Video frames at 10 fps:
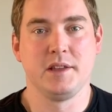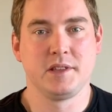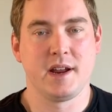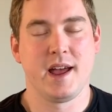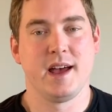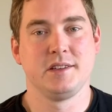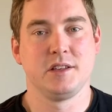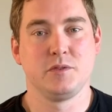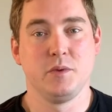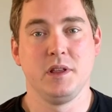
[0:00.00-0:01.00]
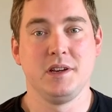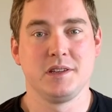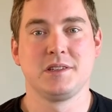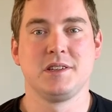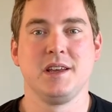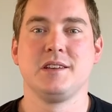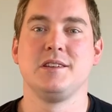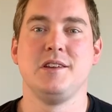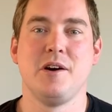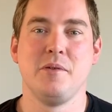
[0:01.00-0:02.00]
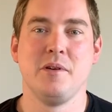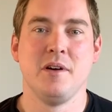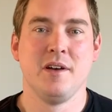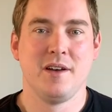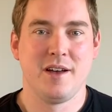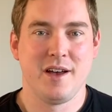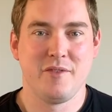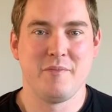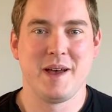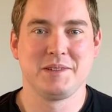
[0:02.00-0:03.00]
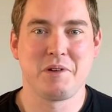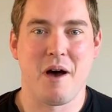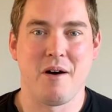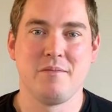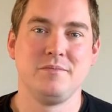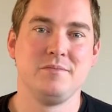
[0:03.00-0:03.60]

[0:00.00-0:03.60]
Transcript: is that it has this really distinct note of Mezcal.